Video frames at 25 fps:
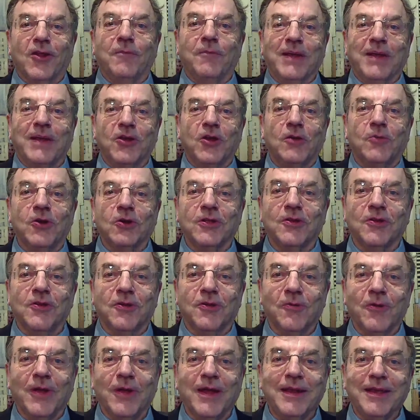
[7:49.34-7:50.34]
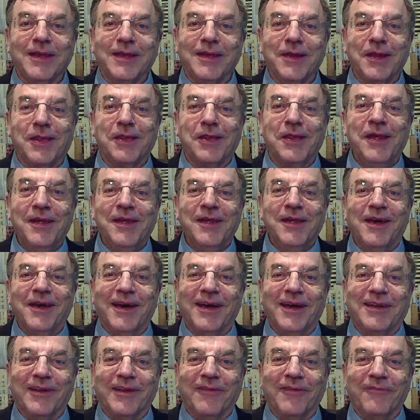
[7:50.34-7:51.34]
be no more Ukrainians
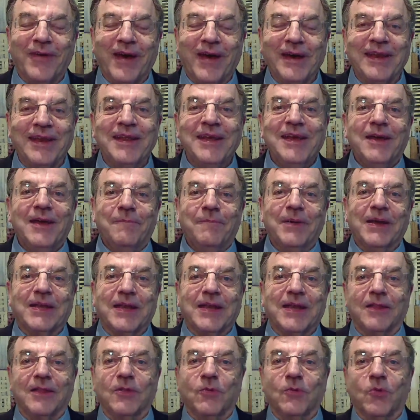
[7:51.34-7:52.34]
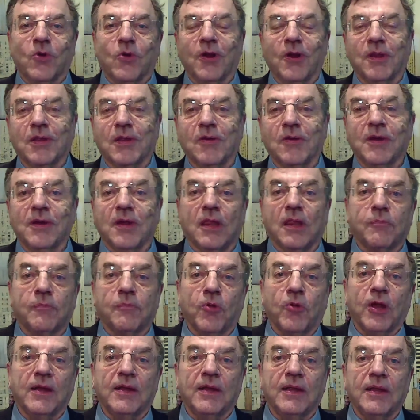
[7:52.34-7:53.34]
to fight, but the war is going to
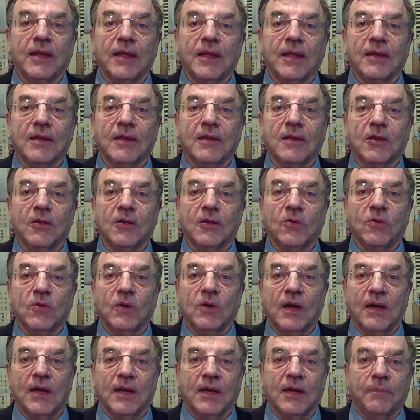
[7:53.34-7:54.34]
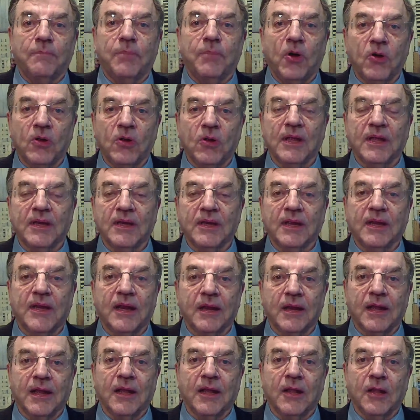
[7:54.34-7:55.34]
spread into Poland and
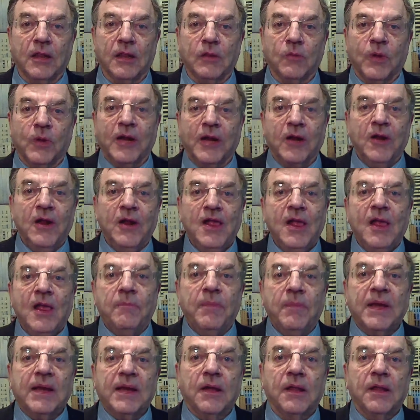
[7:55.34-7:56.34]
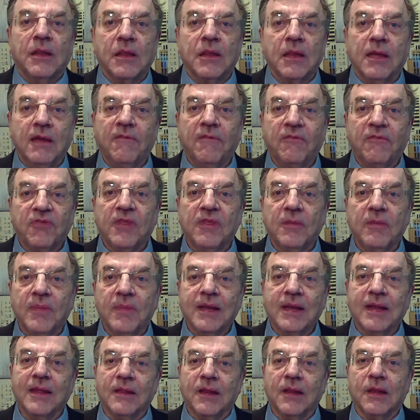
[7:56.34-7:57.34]
into elsewhere. Because if the
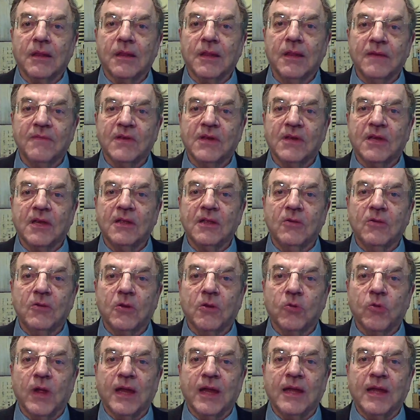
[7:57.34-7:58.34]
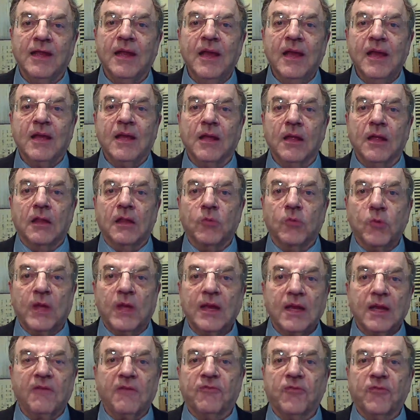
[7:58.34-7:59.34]
money that's given to Ukraine is
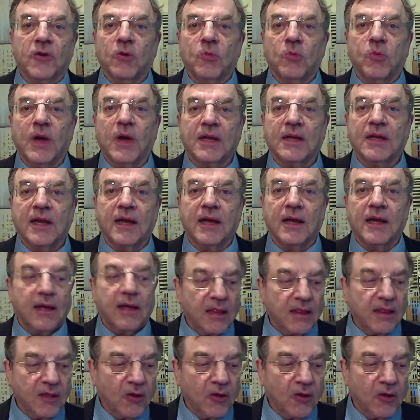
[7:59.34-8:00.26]
really for what the